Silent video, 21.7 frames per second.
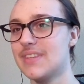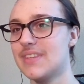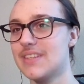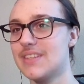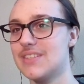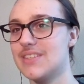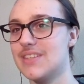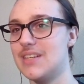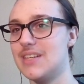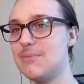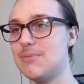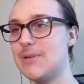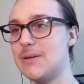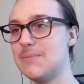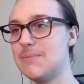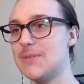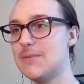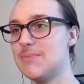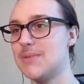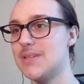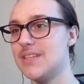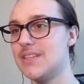so that he pops
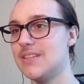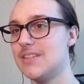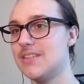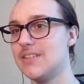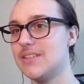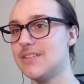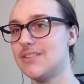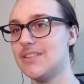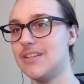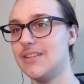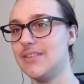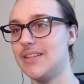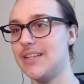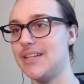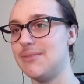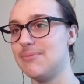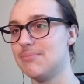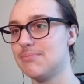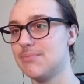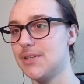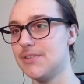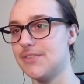up in our
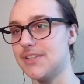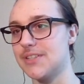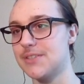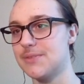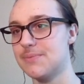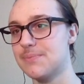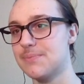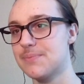outline. Perfect.